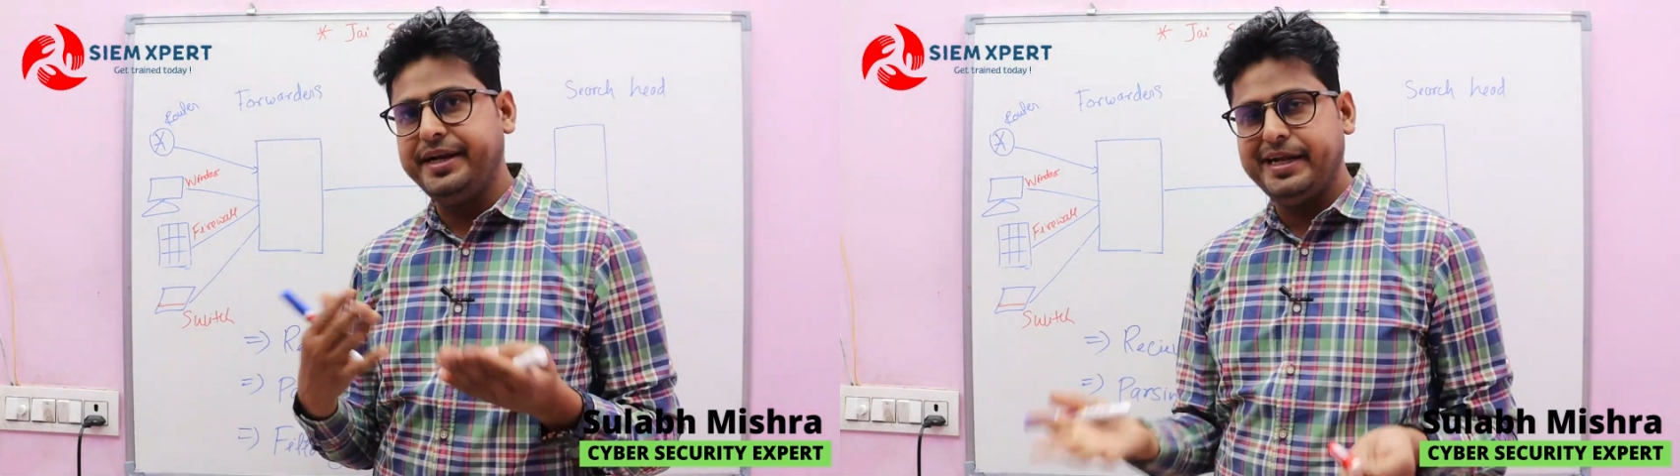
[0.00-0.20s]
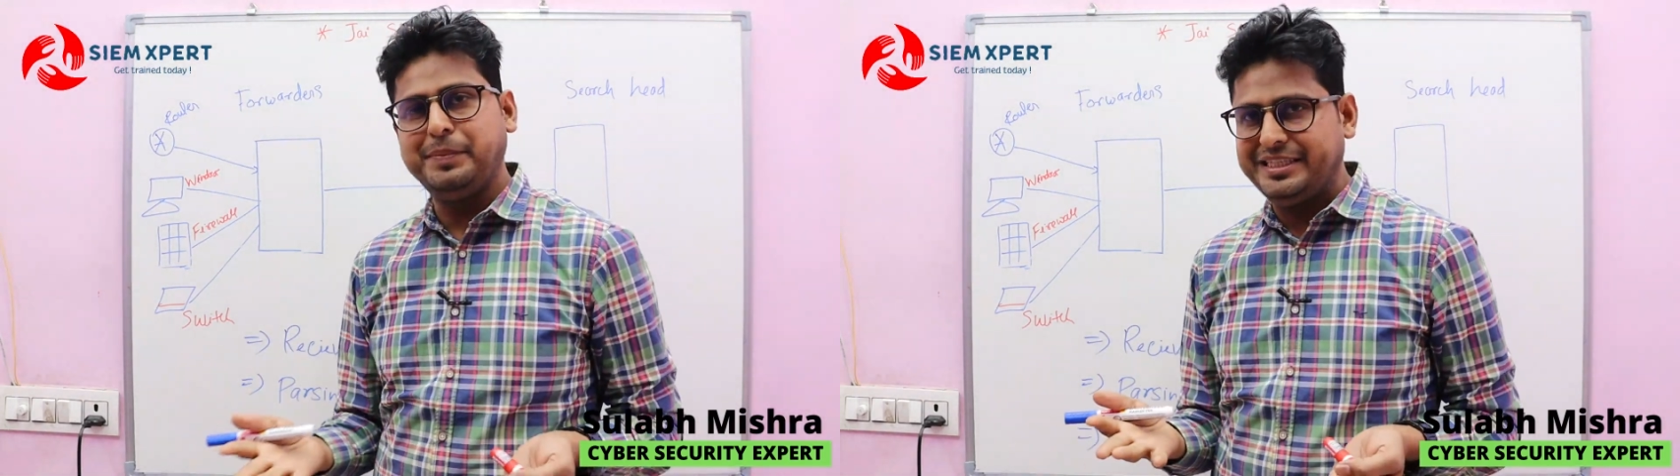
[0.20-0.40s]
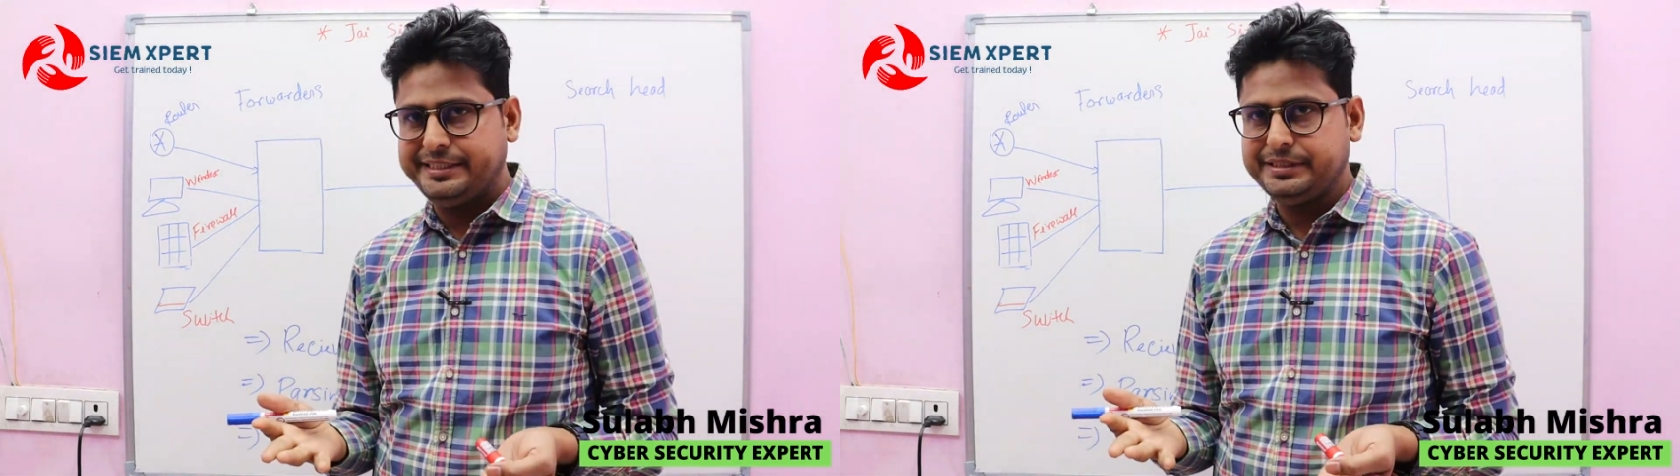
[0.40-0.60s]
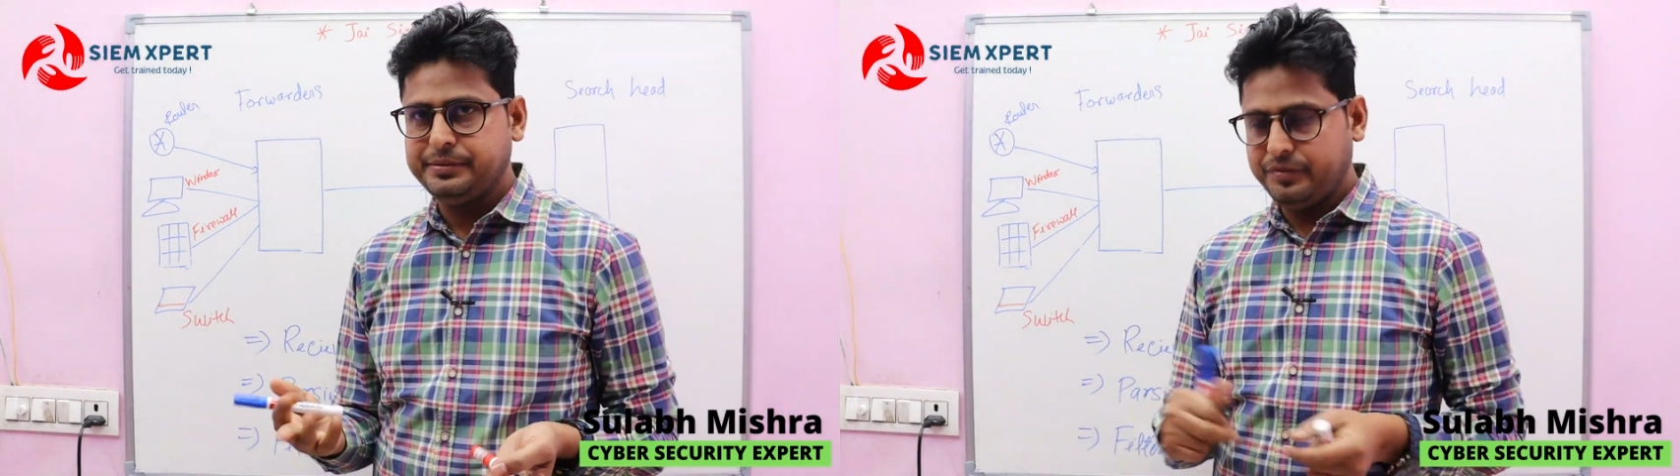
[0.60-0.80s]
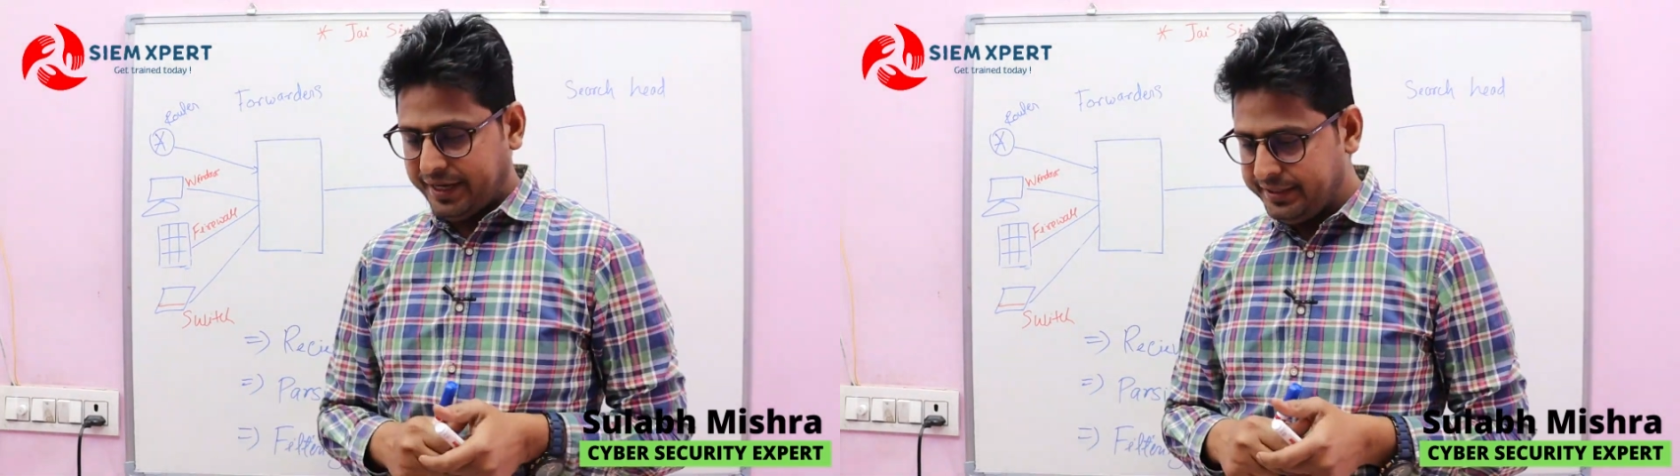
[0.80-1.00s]

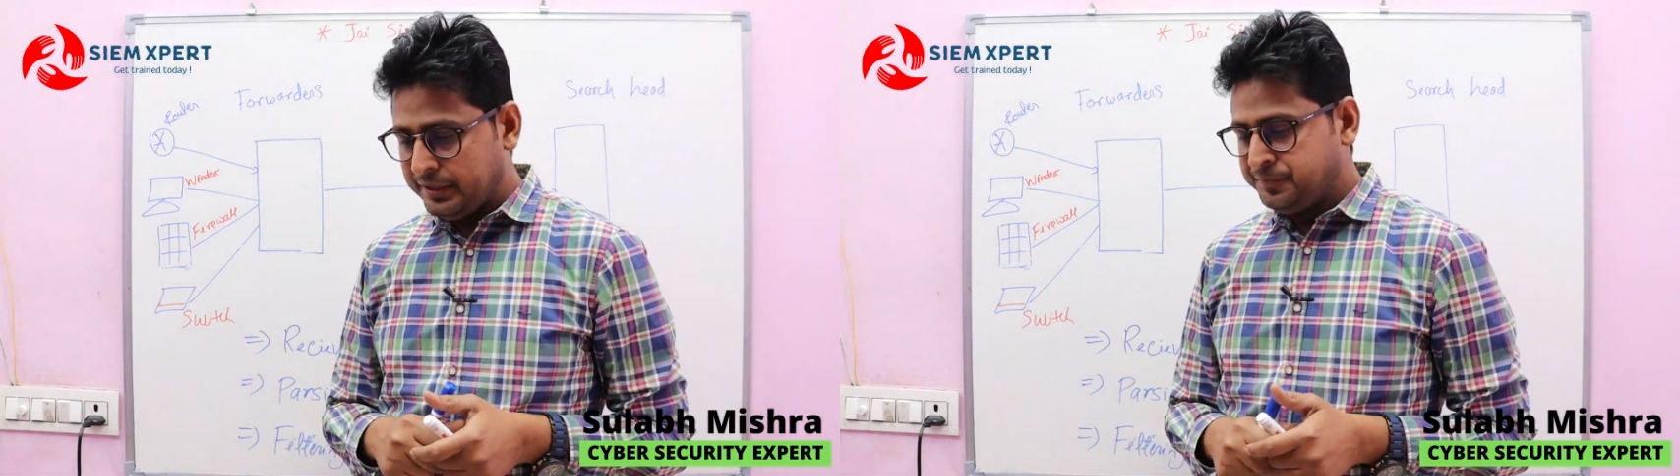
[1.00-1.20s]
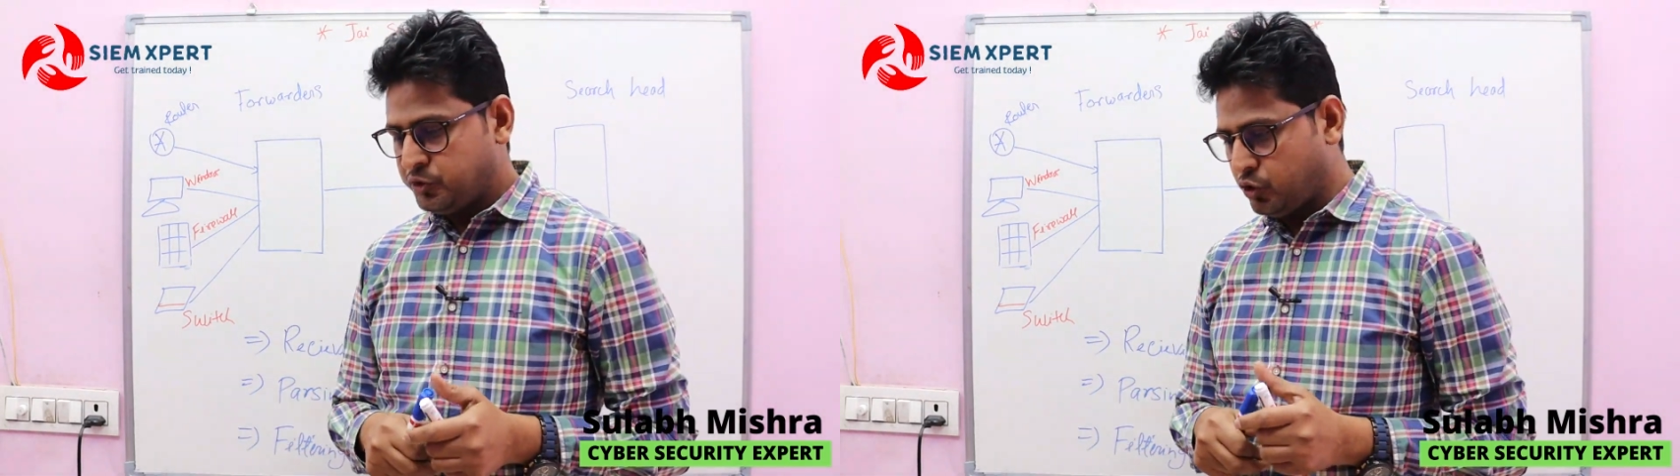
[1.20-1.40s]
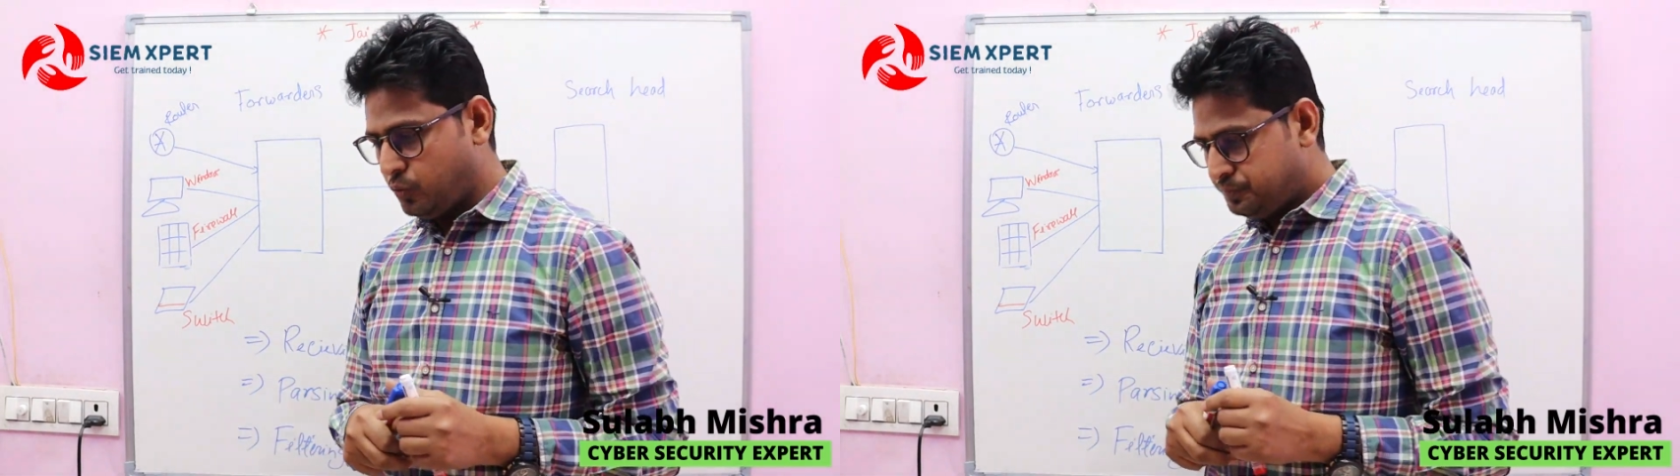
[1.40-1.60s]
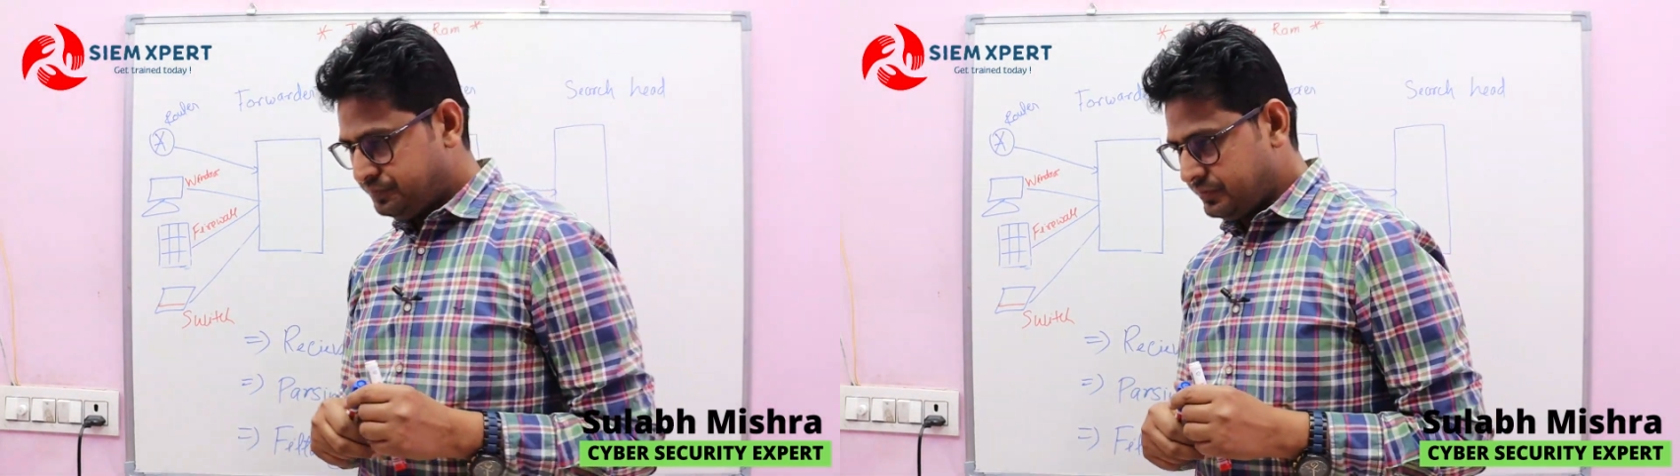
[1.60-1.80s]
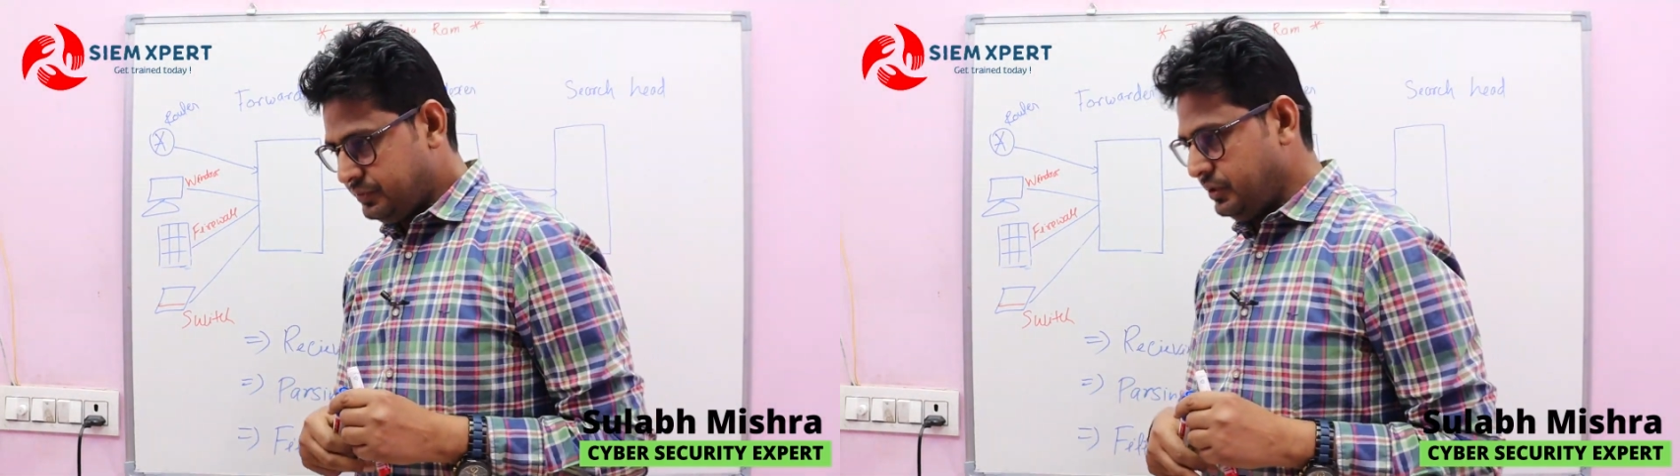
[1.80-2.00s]
databases, right? So